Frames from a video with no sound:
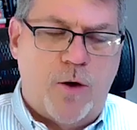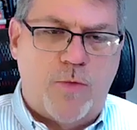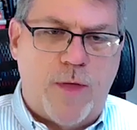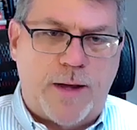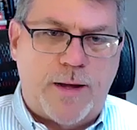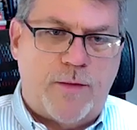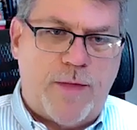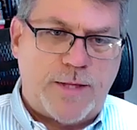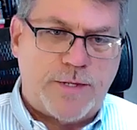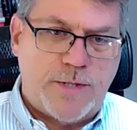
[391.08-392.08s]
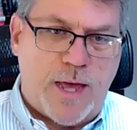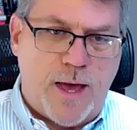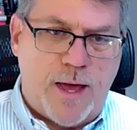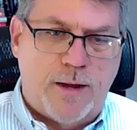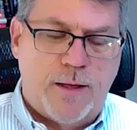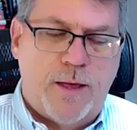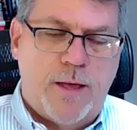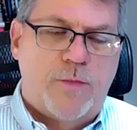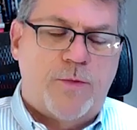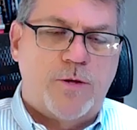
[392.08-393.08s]
that. Now, that said,
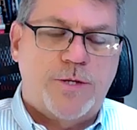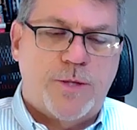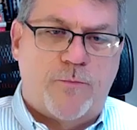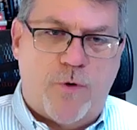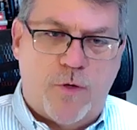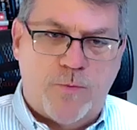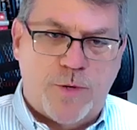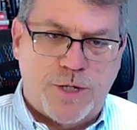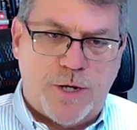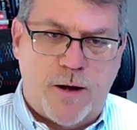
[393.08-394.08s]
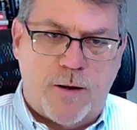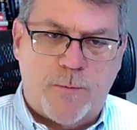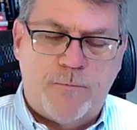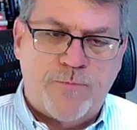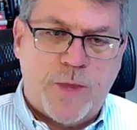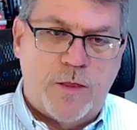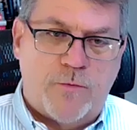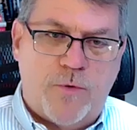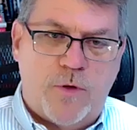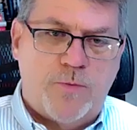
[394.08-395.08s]
there's the Folies Bergère. And the
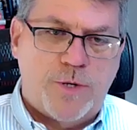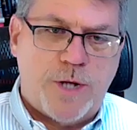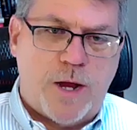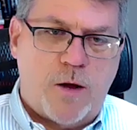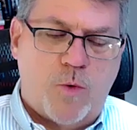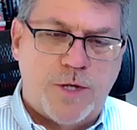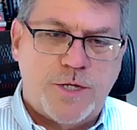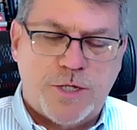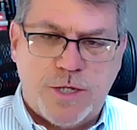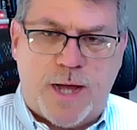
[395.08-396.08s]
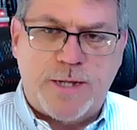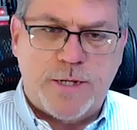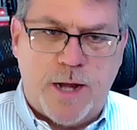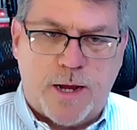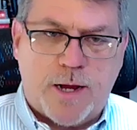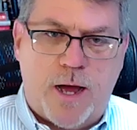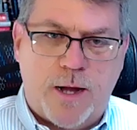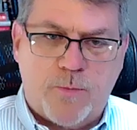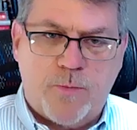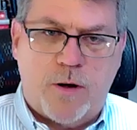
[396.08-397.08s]
Folies Bergère was such an
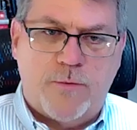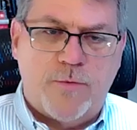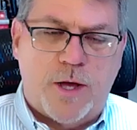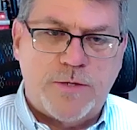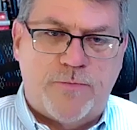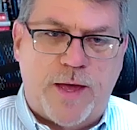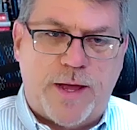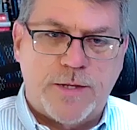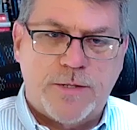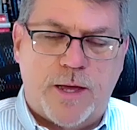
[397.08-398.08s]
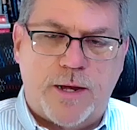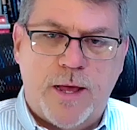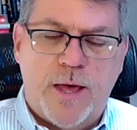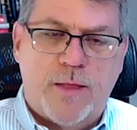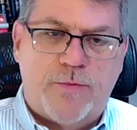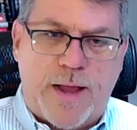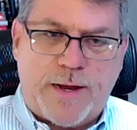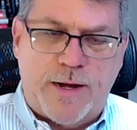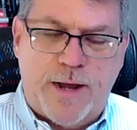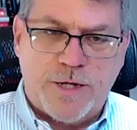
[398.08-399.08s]
iconic part of Las Vegas that
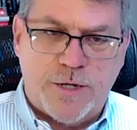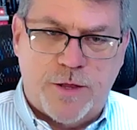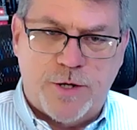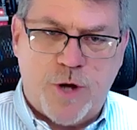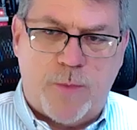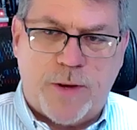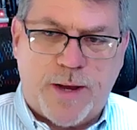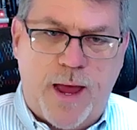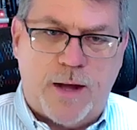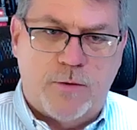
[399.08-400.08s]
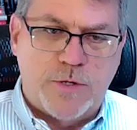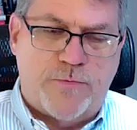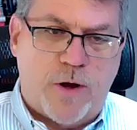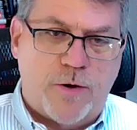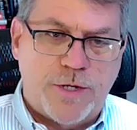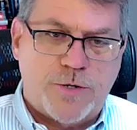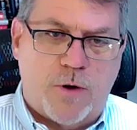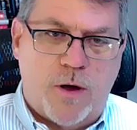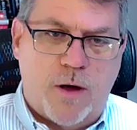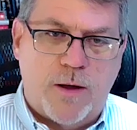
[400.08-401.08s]
connection to the Tropicana was very
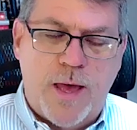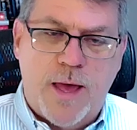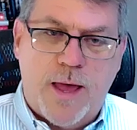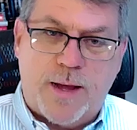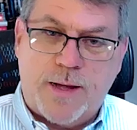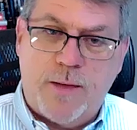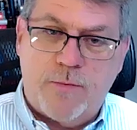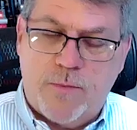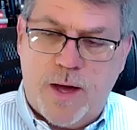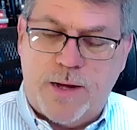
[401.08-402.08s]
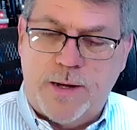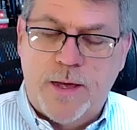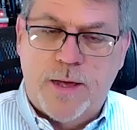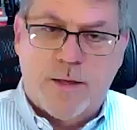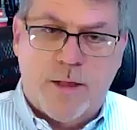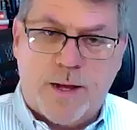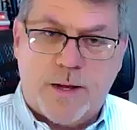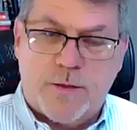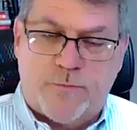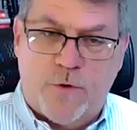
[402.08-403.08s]
strong. And keep in mind, like
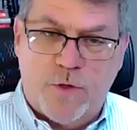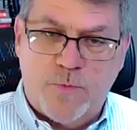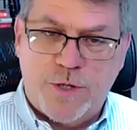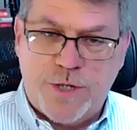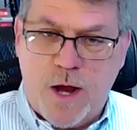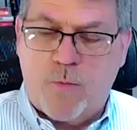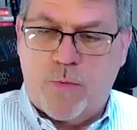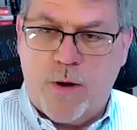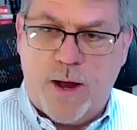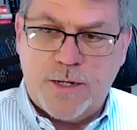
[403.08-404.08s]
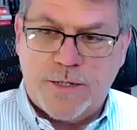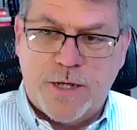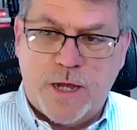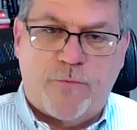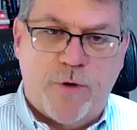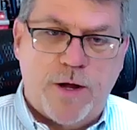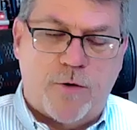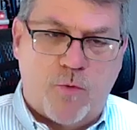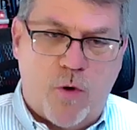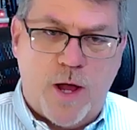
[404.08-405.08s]
the Folies Bergère brought Siegfried
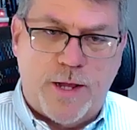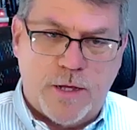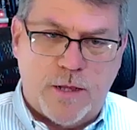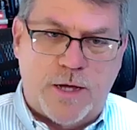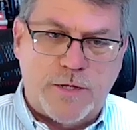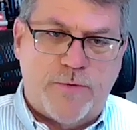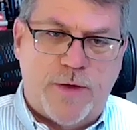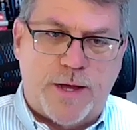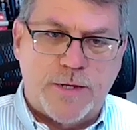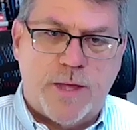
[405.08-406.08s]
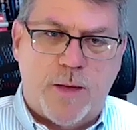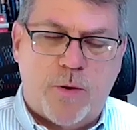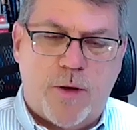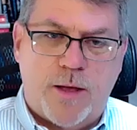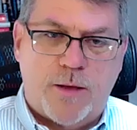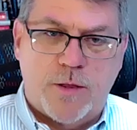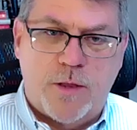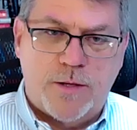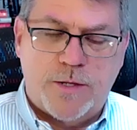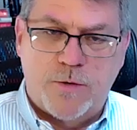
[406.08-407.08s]
and Roy to Las Vegas. They brought
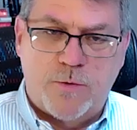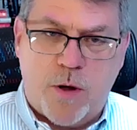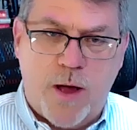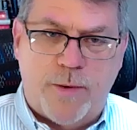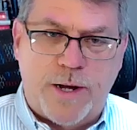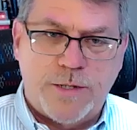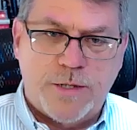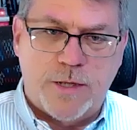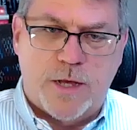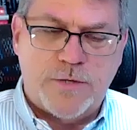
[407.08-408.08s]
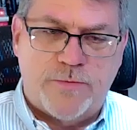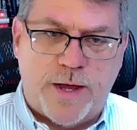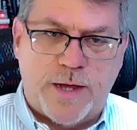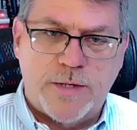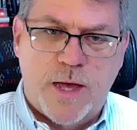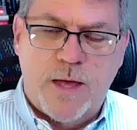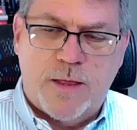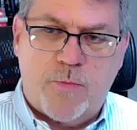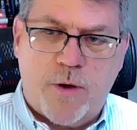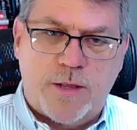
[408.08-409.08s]
to prominence in Las Vegas.
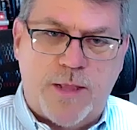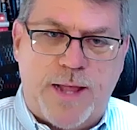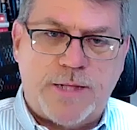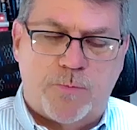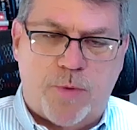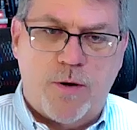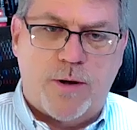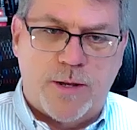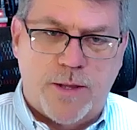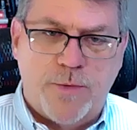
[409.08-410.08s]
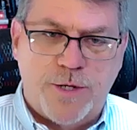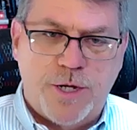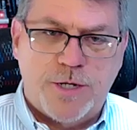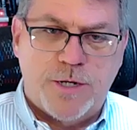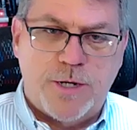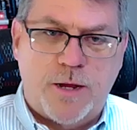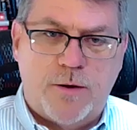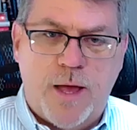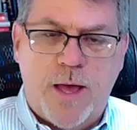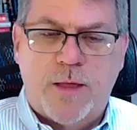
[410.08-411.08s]
They brought Lance Burton, the magician,
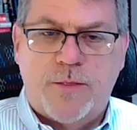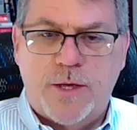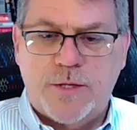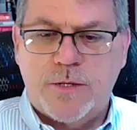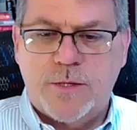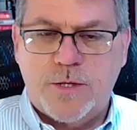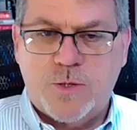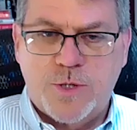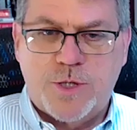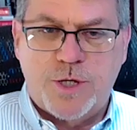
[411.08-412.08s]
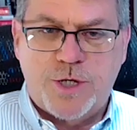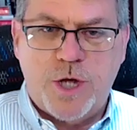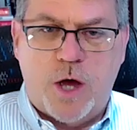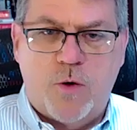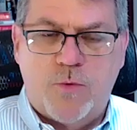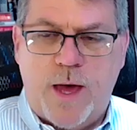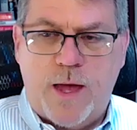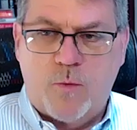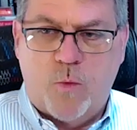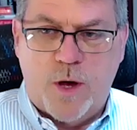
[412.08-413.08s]
here. This was the show
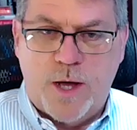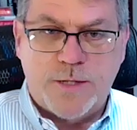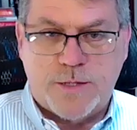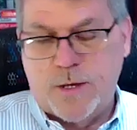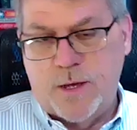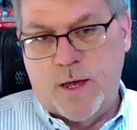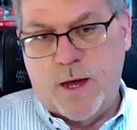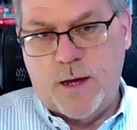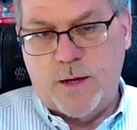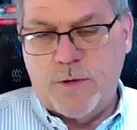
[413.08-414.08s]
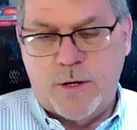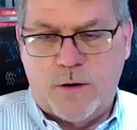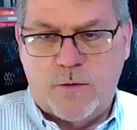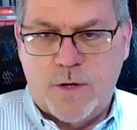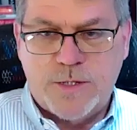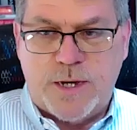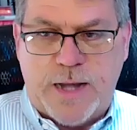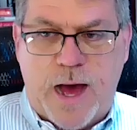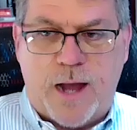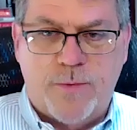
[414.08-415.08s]
that was,
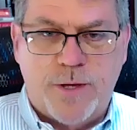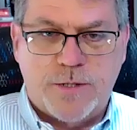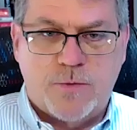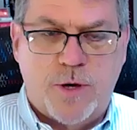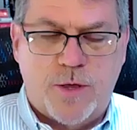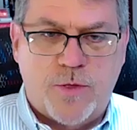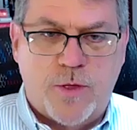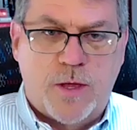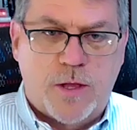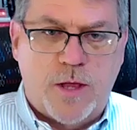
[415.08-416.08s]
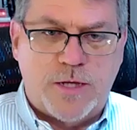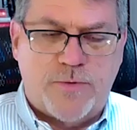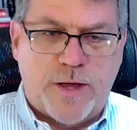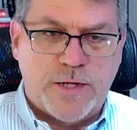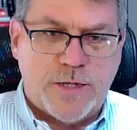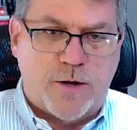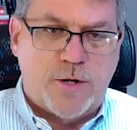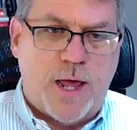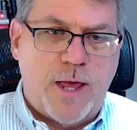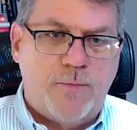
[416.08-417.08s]
synonymous with Las Vegas
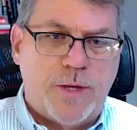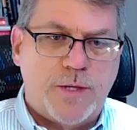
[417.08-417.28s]
entertainment.